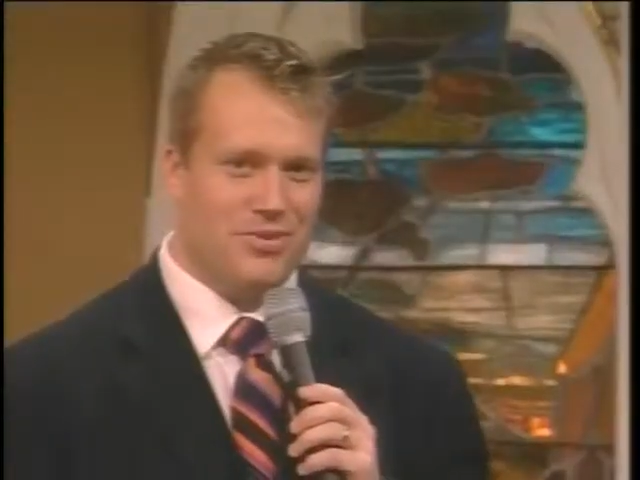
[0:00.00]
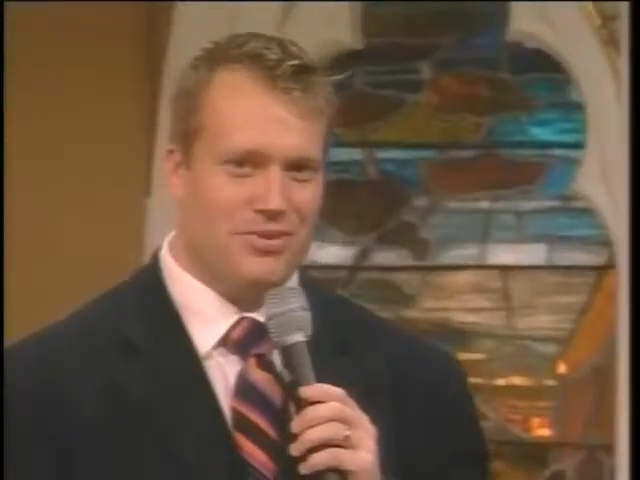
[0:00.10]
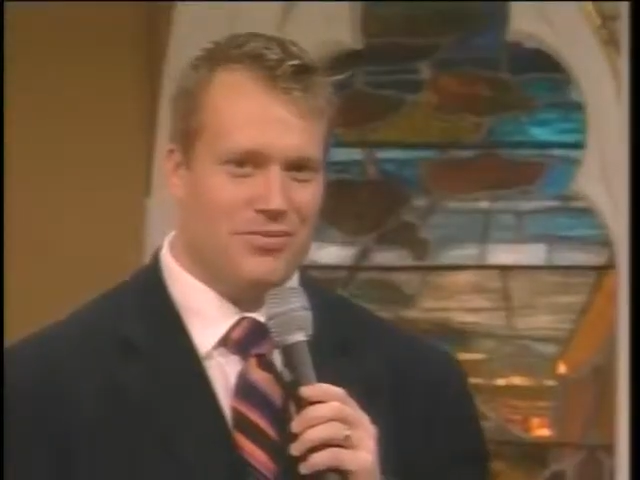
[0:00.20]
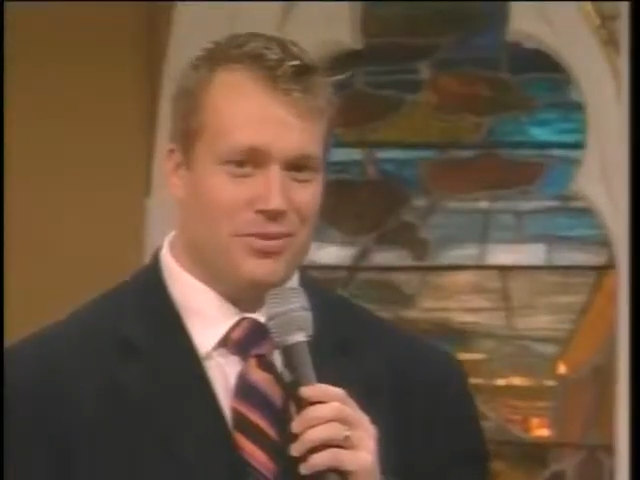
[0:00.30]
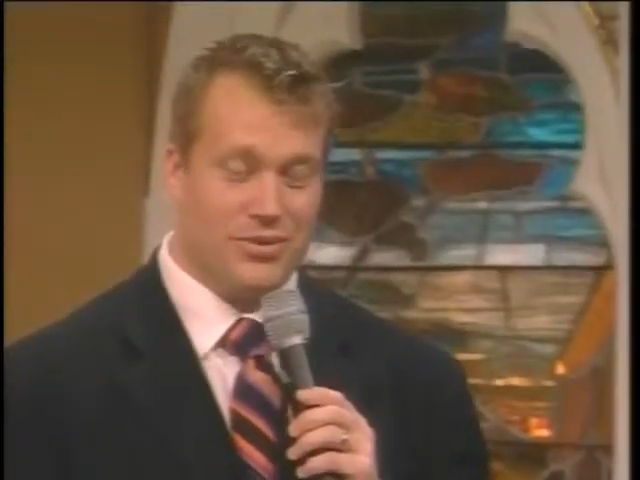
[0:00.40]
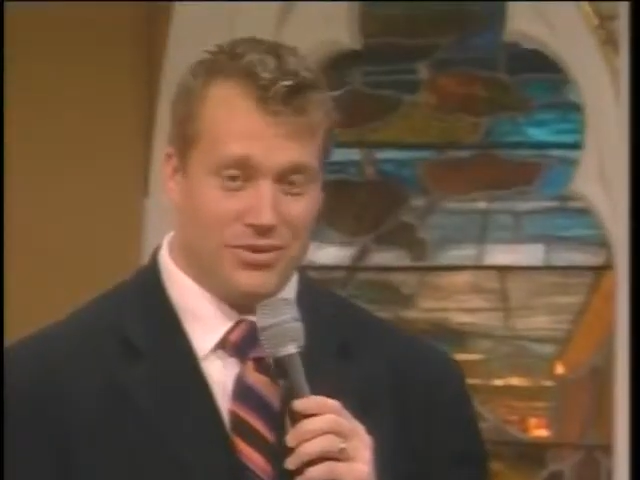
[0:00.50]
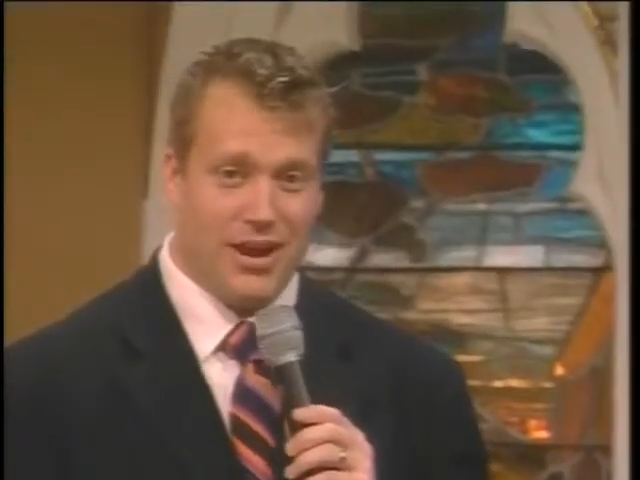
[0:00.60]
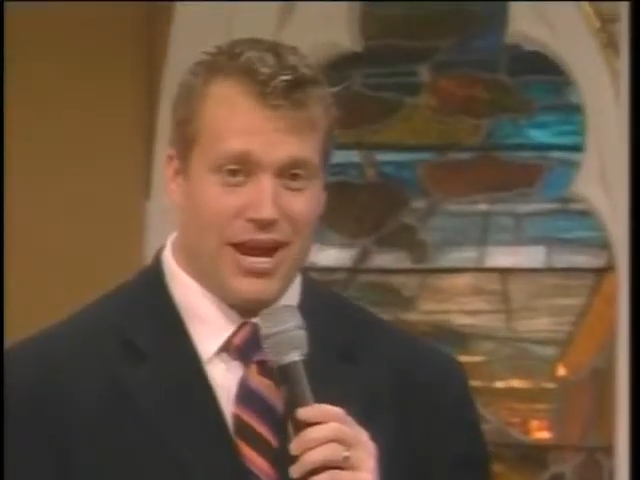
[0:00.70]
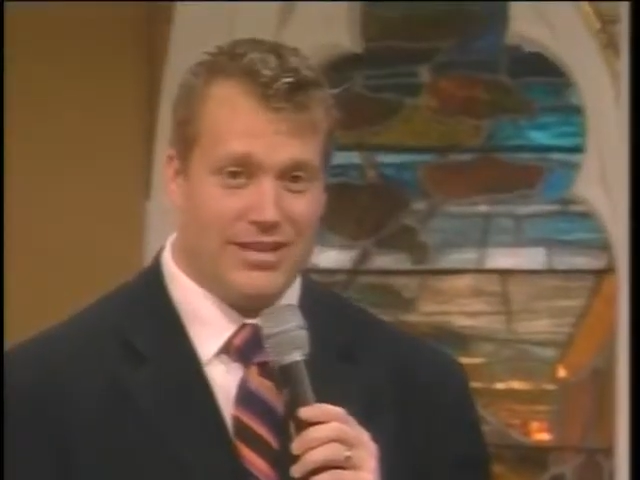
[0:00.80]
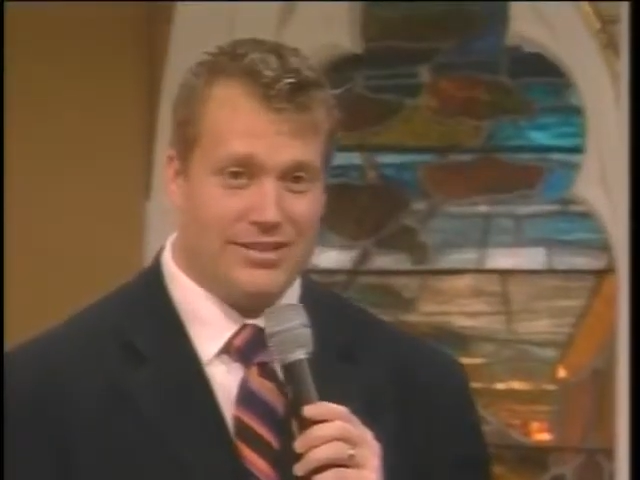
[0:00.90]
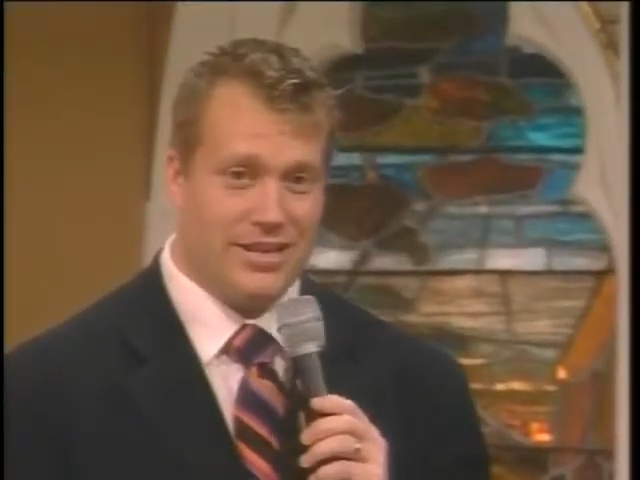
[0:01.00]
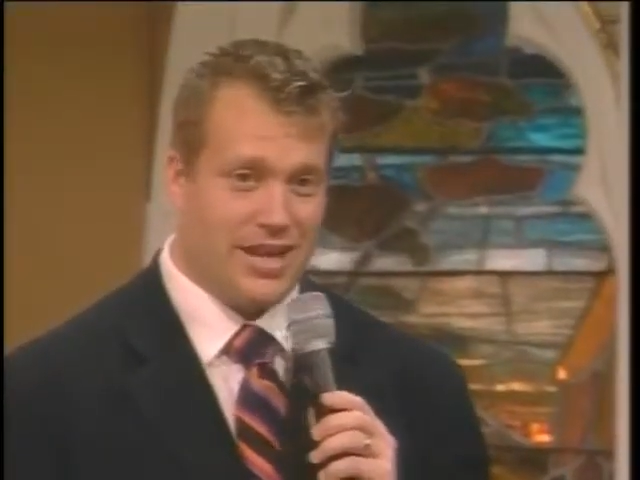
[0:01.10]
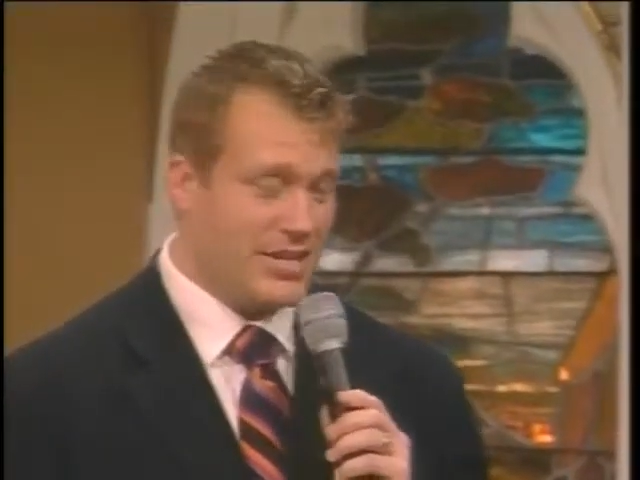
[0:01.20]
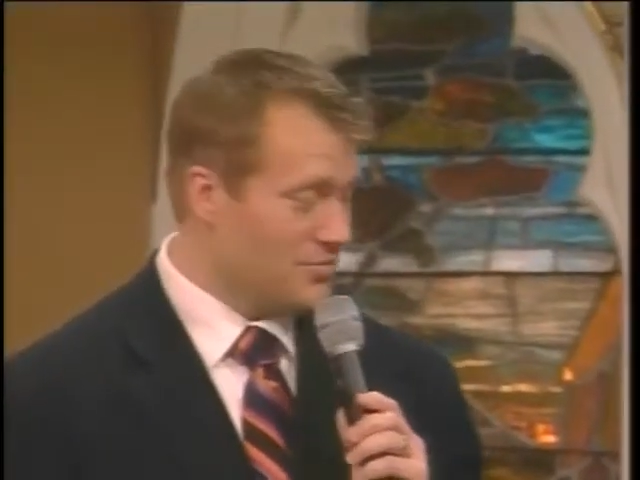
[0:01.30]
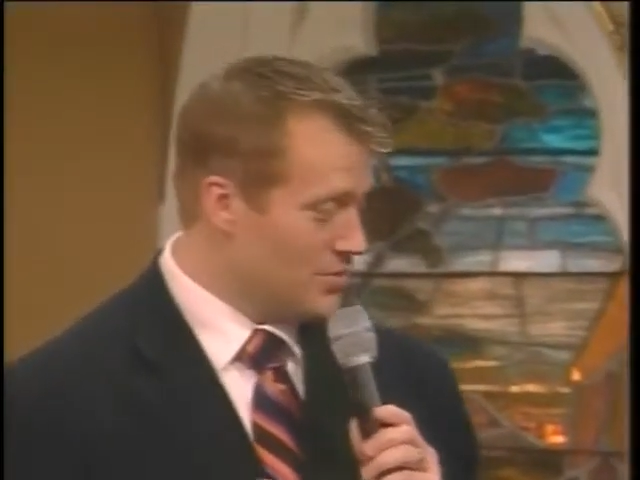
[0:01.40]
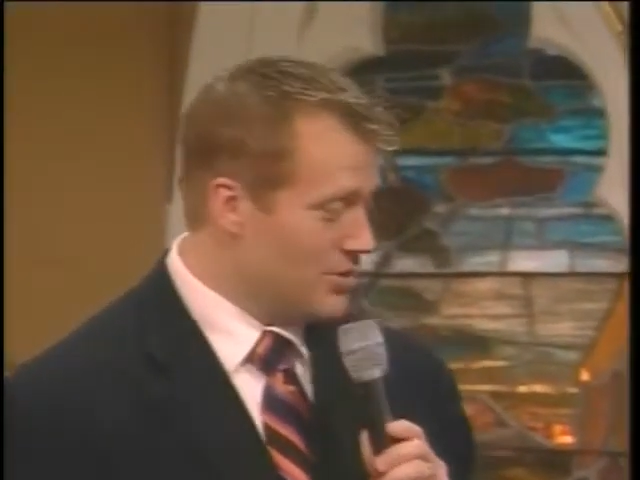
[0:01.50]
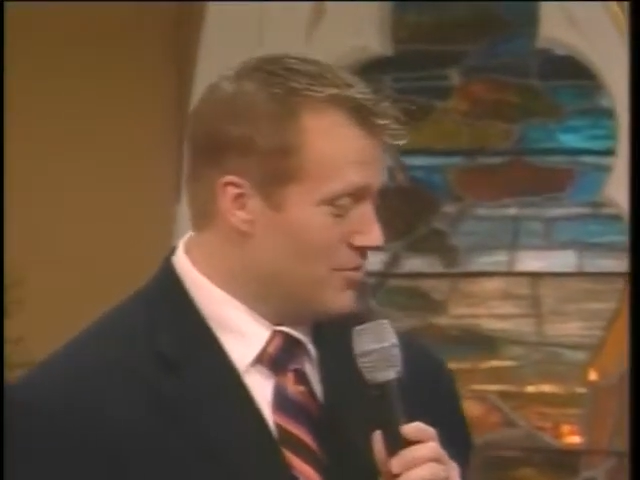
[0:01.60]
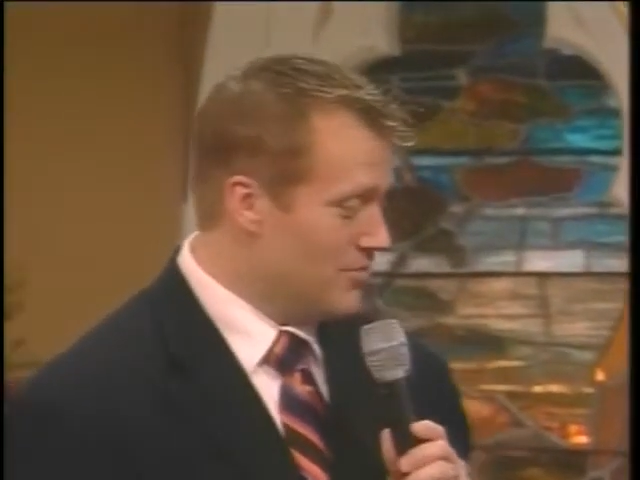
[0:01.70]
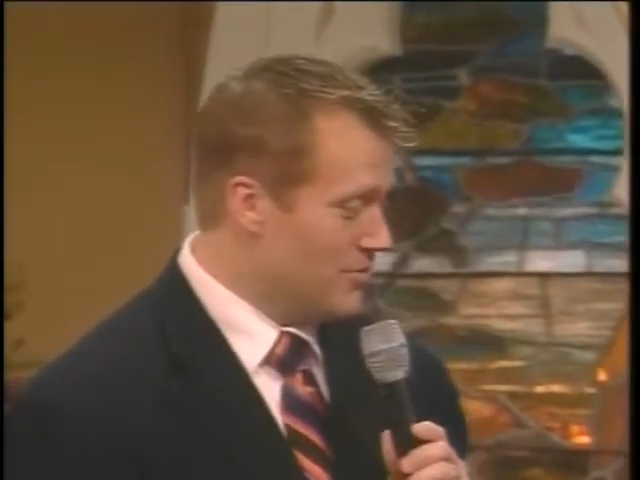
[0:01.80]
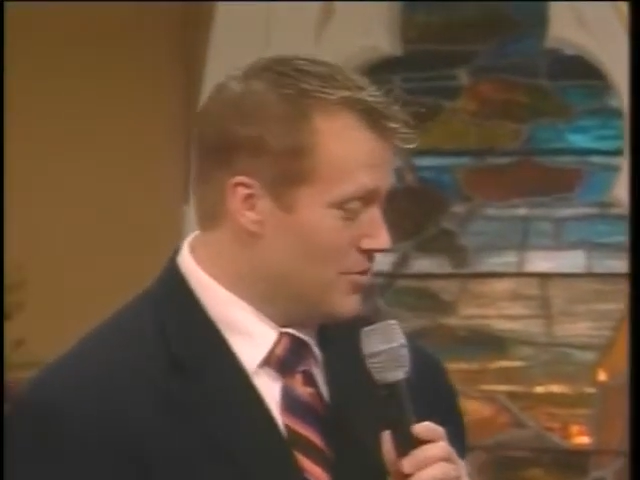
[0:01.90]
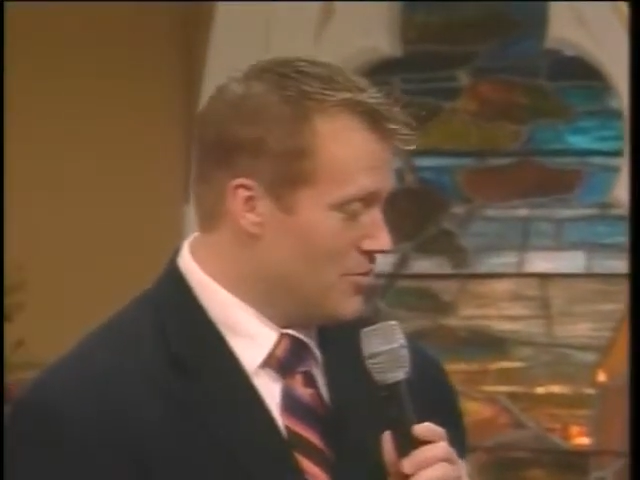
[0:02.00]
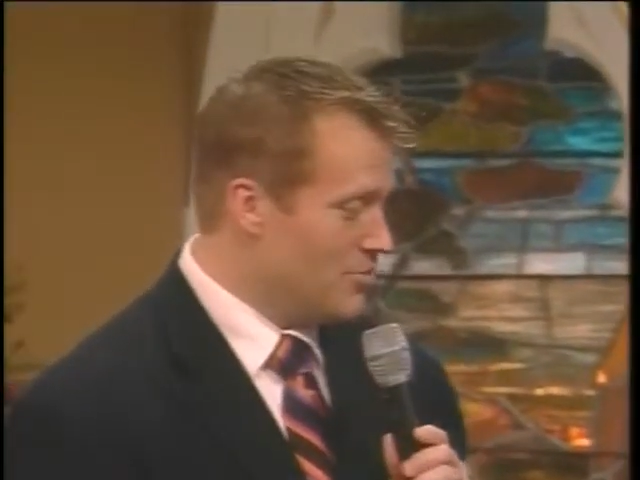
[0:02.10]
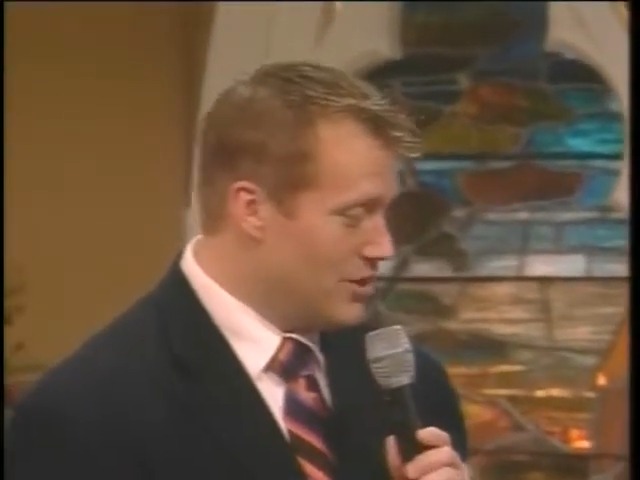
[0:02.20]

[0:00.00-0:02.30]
with Christ, and that's when you